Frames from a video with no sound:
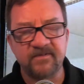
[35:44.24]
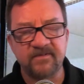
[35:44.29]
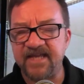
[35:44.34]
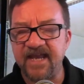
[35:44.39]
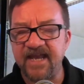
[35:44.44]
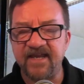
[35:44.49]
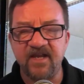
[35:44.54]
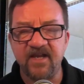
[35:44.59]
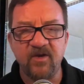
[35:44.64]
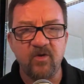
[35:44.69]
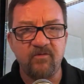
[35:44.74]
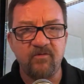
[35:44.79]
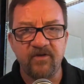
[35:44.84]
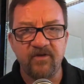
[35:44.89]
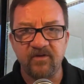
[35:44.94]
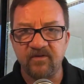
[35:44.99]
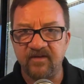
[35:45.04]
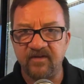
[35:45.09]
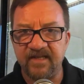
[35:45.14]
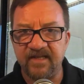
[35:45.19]
taking over
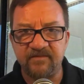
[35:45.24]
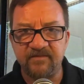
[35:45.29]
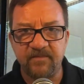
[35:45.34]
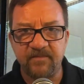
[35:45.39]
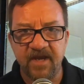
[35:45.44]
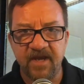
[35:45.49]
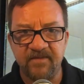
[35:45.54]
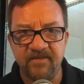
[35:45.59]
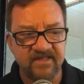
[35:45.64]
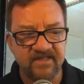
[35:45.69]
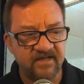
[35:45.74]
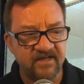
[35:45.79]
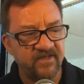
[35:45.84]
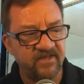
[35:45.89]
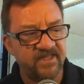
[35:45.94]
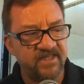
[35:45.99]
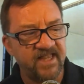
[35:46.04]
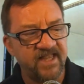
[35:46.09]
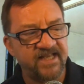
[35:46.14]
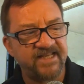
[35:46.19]
your lease payments and
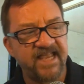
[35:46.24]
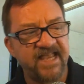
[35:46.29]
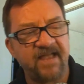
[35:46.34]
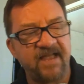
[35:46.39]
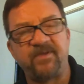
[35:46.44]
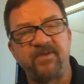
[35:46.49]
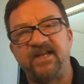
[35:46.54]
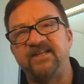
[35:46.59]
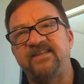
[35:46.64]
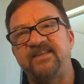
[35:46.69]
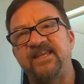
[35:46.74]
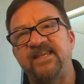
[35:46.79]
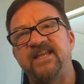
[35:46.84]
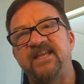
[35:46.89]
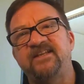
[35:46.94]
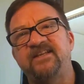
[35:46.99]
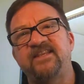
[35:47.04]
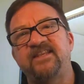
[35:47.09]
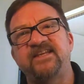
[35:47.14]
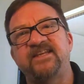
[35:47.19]
everything like that, but at the
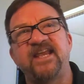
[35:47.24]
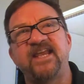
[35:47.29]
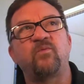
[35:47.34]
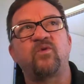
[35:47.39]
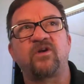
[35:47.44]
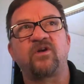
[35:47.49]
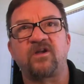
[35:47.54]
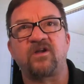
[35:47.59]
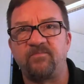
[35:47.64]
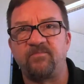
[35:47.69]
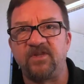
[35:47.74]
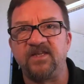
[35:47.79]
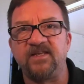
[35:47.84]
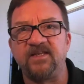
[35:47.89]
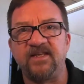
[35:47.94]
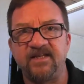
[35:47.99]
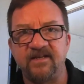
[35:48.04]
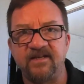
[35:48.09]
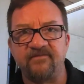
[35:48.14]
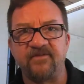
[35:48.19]
end of the day, we're a
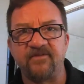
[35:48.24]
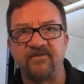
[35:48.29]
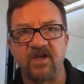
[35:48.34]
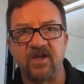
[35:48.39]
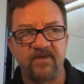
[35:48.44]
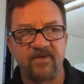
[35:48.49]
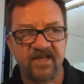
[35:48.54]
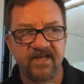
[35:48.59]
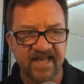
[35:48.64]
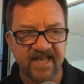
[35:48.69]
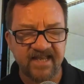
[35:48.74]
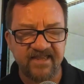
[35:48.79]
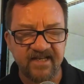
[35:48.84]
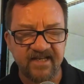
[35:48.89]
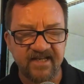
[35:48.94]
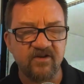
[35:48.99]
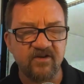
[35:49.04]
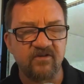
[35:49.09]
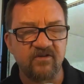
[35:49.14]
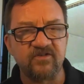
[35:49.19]
completely different company, because I
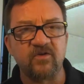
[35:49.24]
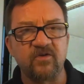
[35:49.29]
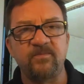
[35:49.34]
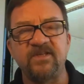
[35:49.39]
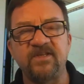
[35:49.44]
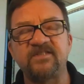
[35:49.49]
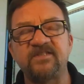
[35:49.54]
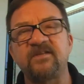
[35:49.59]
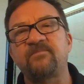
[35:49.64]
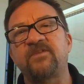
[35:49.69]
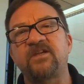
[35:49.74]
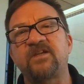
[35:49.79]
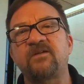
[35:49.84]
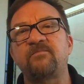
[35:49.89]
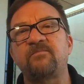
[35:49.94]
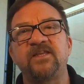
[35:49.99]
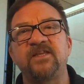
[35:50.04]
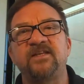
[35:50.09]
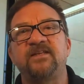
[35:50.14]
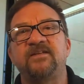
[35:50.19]
think NAR is going to be something
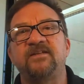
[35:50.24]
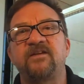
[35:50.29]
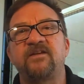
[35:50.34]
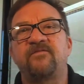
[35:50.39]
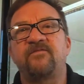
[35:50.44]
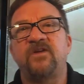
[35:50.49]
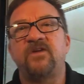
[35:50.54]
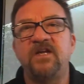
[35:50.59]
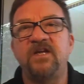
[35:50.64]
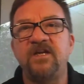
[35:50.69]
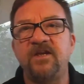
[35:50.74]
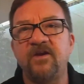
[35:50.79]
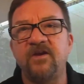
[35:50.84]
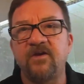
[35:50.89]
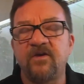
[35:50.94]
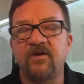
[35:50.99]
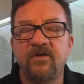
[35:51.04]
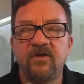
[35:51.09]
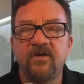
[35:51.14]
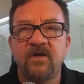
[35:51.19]
completely different in a
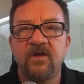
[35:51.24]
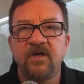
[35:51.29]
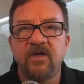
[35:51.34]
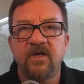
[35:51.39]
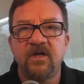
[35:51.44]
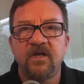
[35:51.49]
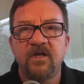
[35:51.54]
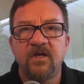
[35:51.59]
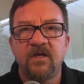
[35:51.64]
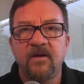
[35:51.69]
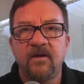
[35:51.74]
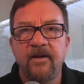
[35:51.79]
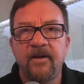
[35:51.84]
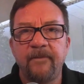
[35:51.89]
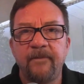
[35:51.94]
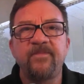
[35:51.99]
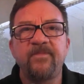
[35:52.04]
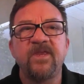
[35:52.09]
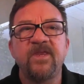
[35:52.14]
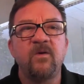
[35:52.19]
year. All
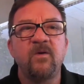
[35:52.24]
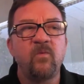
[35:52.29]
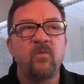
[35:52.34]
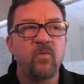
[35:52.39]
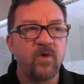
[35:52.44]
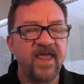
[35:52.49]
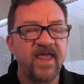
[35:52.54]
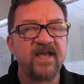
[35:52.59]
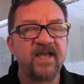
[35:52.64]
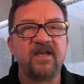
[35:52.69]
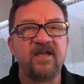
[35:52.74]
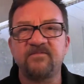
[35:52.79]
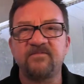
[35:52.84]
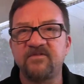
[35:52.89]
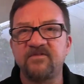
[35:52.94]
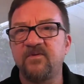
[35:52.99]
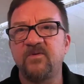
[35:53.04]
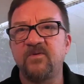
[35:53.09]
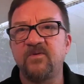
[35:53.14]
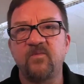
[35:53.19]
right. Where that
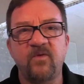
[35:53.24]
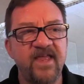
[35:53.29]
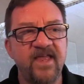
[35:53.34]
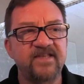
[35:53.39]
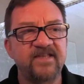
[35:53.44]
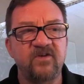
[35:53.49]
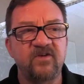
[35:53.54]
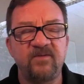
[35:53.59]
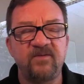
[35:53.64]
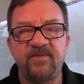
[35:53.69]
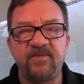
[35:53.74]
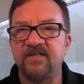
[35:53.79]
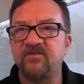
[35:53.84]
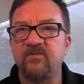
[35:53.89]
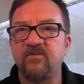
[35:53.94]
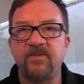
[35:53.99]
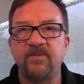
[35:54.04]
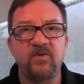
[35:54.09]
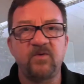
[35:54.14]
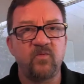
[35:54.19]
comes from and where that's going to be, it's
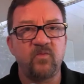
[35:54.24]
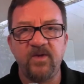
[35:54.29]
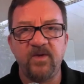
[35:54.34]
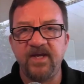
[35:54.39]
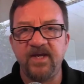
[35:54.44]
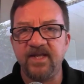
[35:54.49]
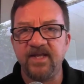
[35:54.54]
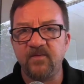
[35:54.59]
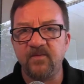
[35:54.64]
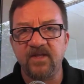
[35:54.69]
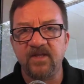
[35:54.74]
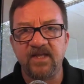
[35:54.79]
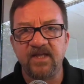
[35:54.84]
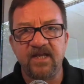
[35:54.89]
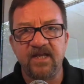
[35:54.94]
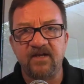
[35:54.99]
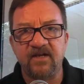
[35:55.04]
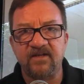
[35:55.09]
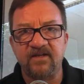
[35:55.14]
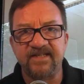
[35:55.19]
going to be really,
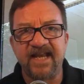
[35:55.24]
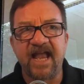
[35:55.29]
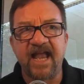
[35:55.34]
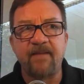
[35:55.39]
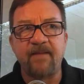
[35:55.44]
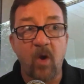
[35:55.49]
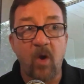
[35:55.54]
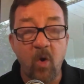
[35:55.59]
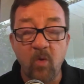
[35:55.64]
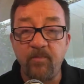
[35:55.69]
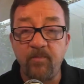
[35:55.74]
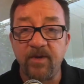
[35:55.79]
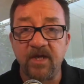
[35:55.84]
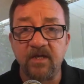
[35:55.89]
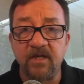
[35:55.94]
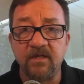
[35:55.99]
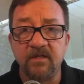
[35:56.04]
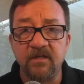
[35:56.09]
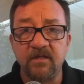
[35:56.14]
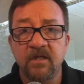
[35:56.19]
really interesting. I'm
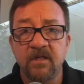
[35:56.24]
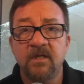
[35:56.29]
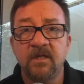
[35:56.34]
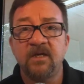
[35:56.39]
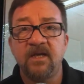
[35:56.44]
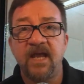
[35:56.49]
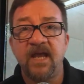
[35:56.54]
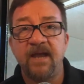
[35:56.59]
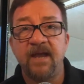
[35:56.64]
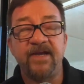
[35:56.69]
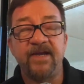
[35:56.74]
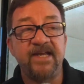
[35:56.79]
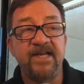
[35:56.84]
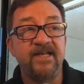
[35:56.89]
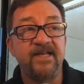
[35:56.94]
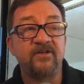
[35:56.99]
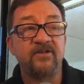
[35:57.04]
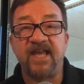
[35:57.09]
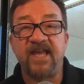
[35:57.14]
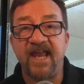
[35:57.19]
hoping, and my
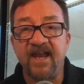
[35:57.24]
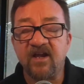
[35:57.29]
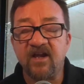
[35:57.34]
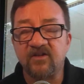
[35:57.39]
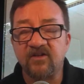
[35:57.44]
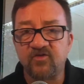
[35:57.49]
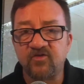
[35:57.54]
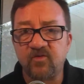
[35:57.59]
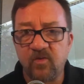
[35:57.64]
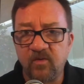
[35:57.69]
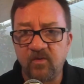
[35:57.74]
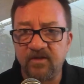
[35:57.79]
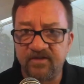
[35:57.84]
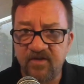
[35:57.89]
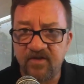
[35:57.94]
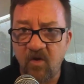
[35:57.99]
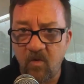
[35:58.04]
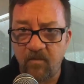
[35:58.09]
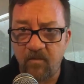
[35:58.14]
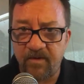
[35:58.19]
inner chaos troll
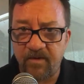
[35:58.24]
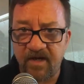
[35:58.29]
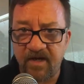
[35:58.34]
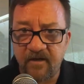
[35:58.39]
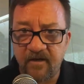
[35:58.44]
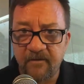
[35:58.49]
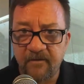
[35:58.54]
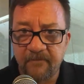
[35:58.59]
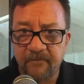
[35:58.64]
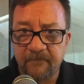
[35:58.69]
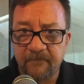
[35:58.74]
is hoping,